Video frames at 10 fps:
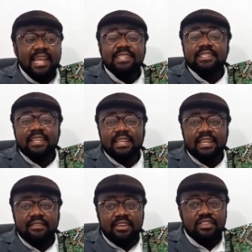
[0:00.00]
heat sink,
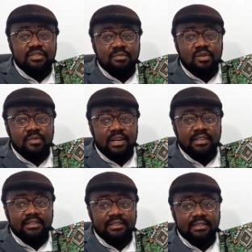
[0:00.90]
a very small
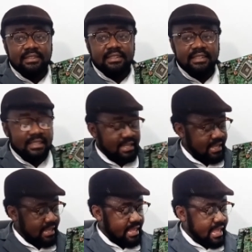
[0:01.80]
one.
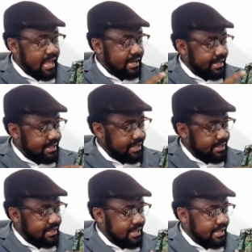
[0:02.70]
And this
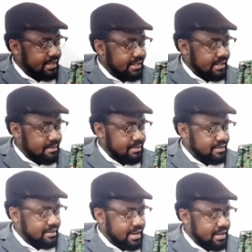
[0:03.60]
heat sink, let me
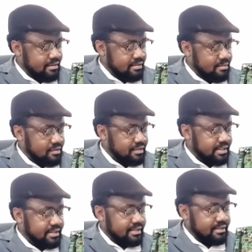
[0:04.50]
try and remove
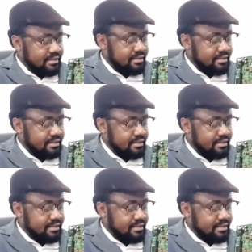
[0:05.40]
it.